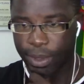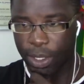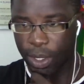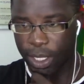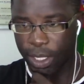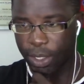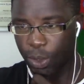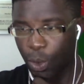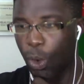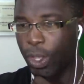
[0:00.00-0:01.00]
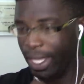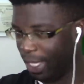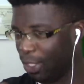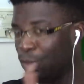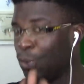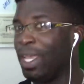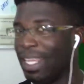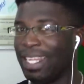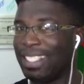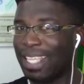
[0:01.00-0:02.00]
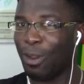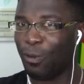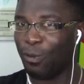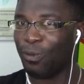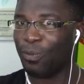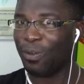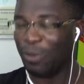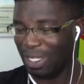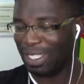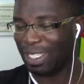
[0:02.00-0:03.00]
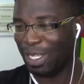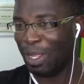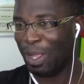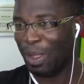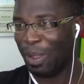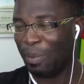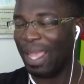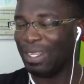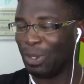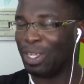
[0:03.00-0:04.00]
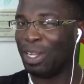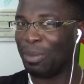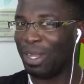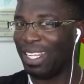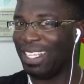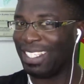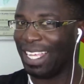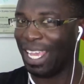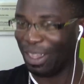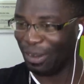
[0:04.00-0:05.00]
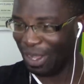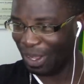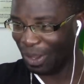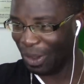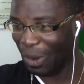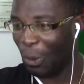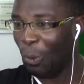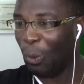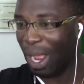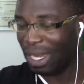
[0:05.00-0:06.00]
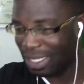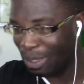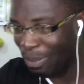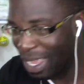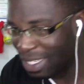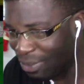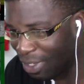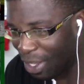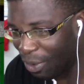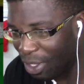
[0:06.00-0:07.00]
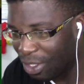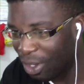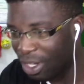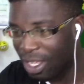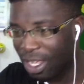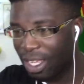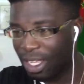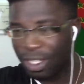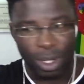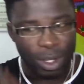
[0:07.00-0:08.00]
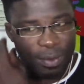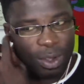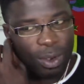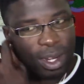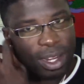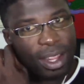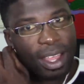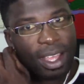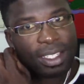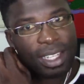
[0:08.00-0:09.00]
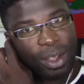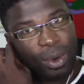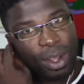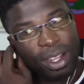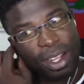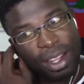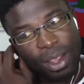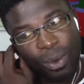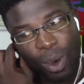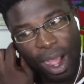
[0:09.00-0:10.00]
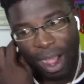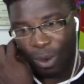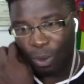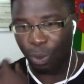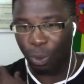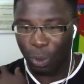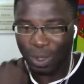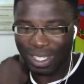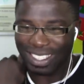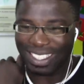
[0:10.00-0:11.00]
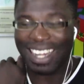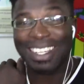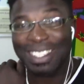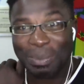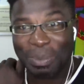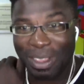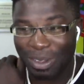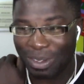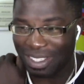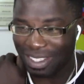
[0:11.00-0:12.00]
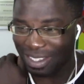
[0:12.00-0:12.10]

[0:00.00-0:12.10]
Okay, so we're going to start off first by talking about his earring. What a massive earring he's got. It's not even going in there, it's like going in. Wow, woo, that's not hard to put those.